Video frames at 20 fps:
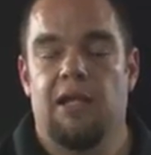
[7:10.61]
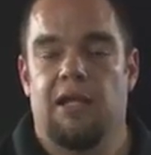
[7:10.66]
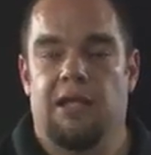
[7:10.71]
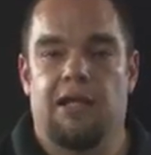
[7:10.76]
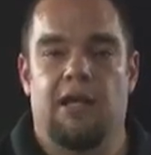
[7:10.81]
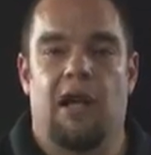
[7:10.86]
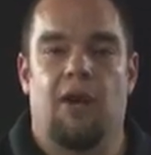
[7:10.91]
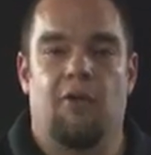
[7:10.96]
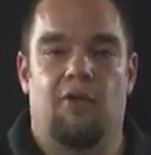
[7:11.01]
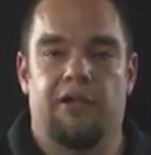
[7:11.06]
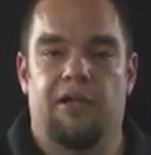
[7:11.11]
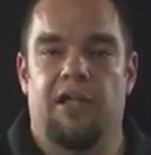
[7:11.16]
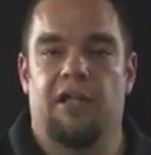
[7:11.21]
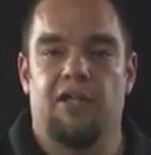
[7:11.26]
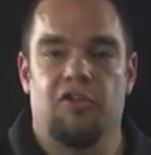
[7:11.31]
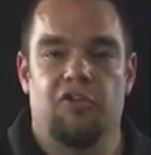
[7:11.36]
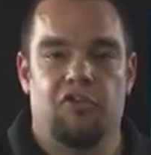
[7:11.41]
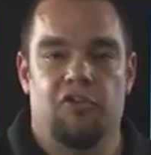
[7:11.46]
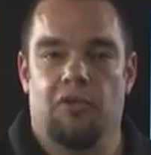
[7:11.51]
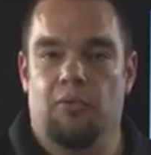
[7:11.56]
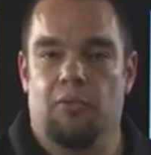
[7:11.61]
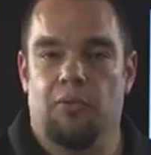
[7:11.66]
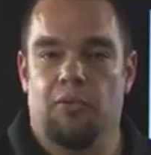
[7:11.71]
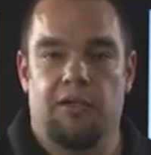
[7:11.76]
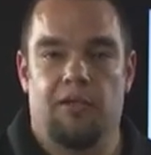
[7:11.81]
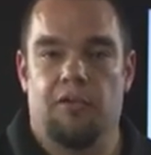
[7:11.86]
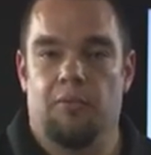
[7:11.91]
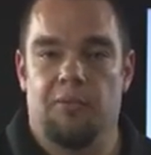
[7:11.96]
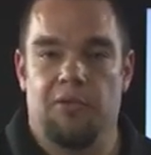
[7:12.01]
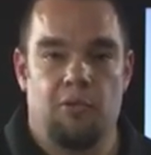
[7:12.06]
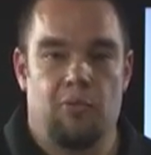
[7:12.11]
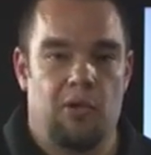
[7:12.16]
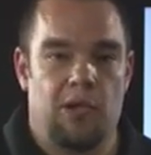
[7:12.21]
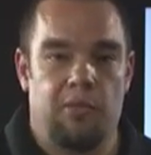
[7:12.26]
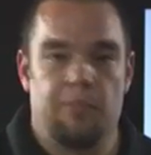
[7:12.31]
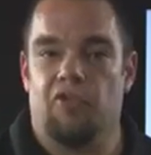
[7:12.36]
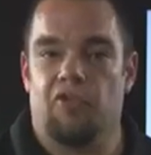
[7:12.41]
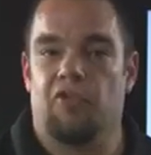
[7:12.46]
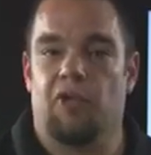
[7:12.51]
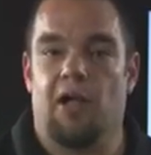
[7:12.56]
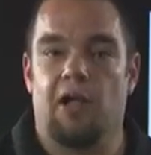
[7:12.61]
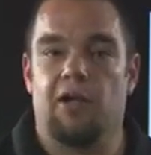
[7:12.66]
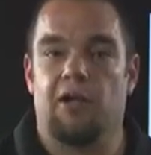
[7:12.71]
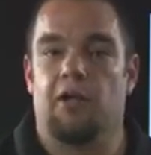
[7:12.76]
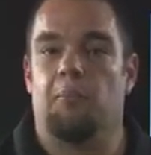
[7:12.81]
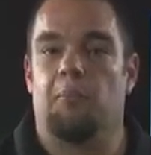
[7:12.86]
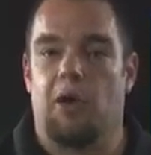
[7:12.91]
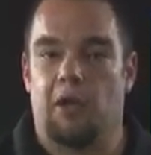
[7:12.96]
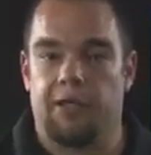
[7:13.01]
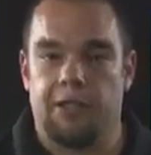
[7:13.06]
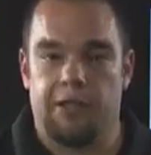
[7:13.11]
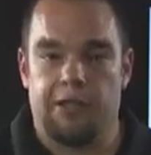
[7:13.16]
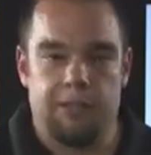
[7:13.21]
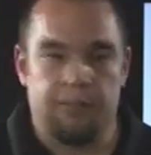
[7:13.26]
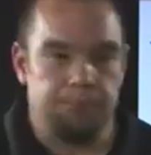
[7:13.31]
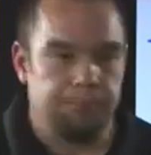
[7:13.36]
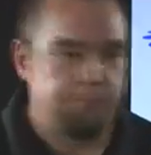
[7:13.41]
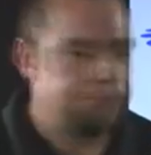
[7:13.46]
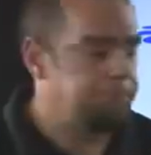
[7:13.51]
In our case, it would either be web design or marketing.